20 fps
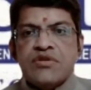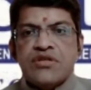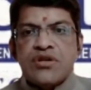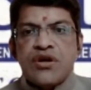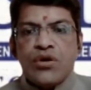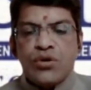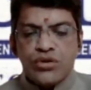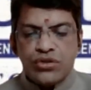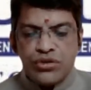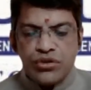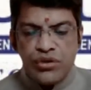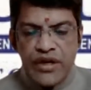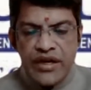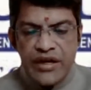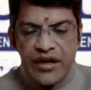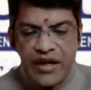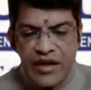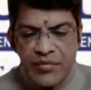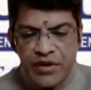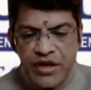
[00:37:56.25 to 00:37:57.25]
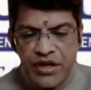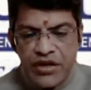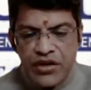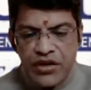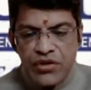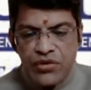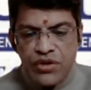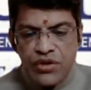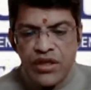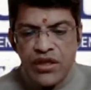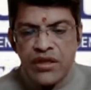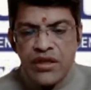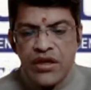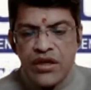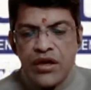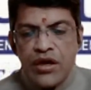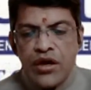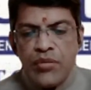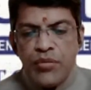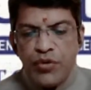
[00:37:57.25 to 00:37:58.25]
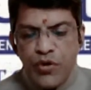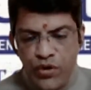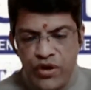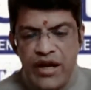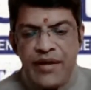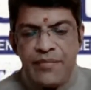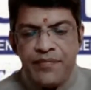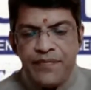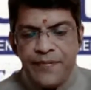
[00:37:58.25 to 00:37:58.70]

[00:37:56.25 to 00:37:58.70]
also get admitted to the program.